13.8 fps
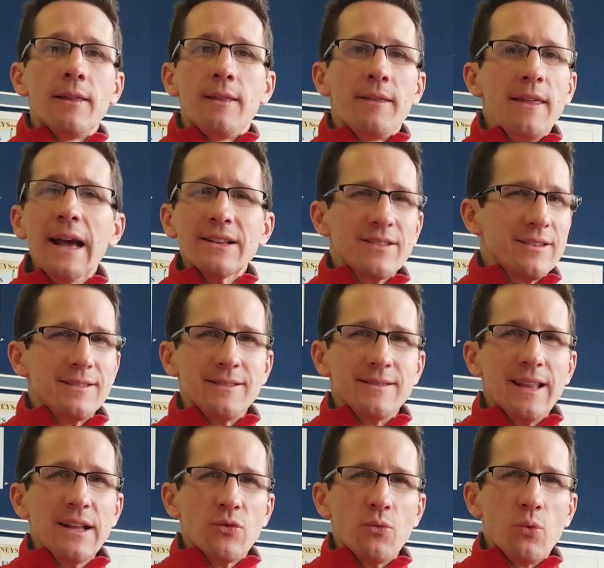that's
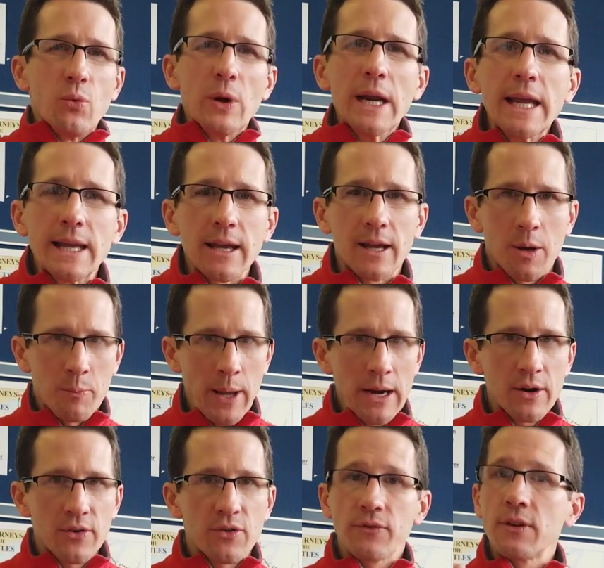weak in
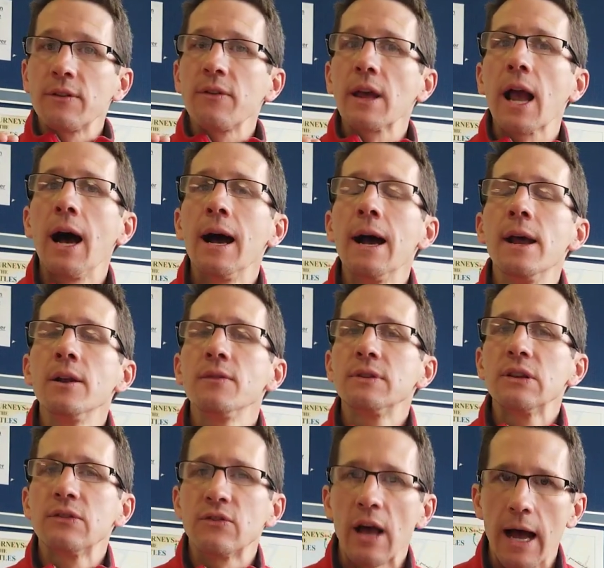comparison to the kind of
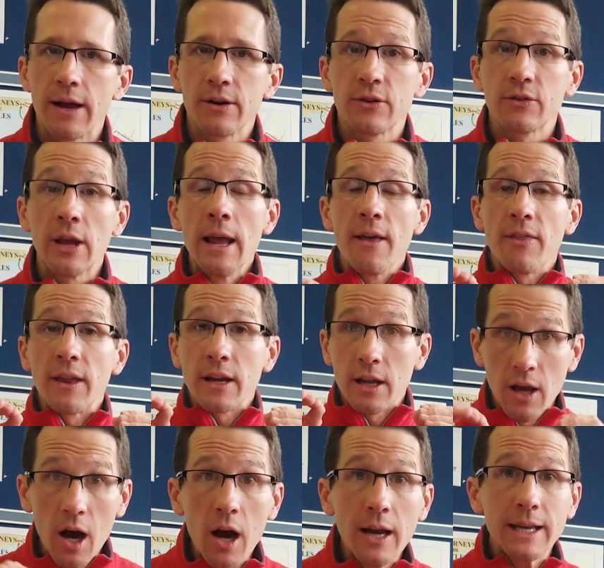desires that
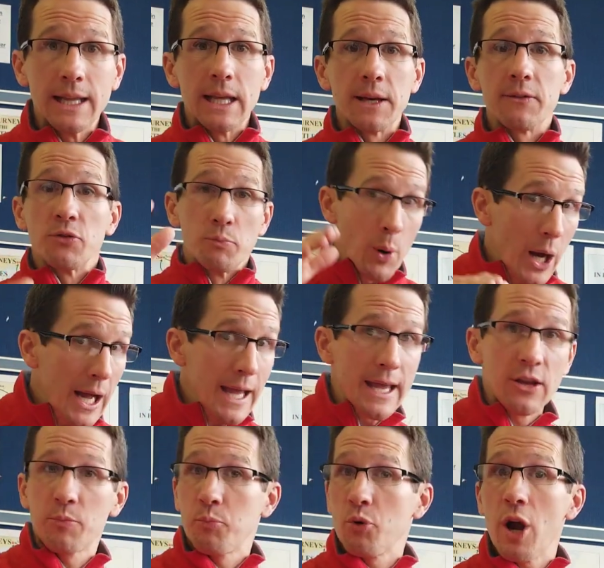God gives by his
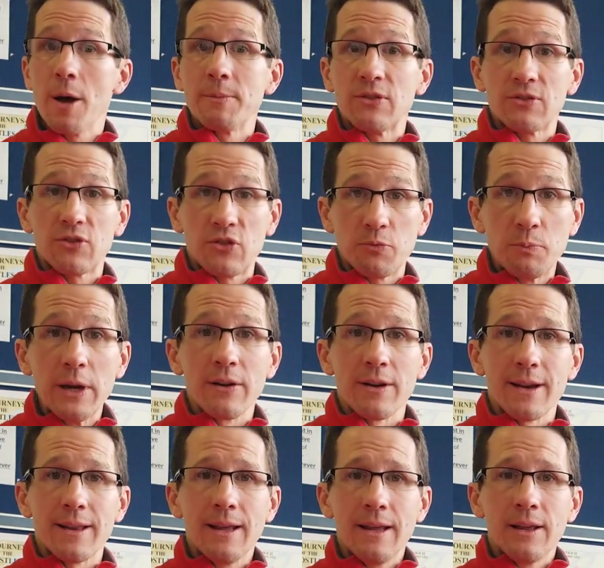promised
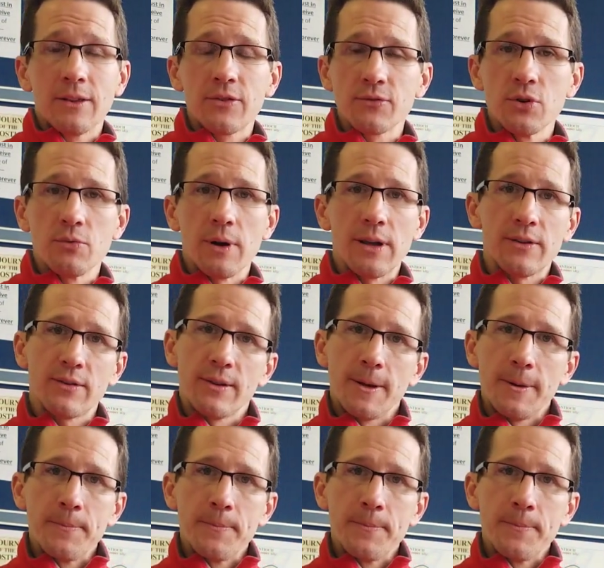Spirit through us.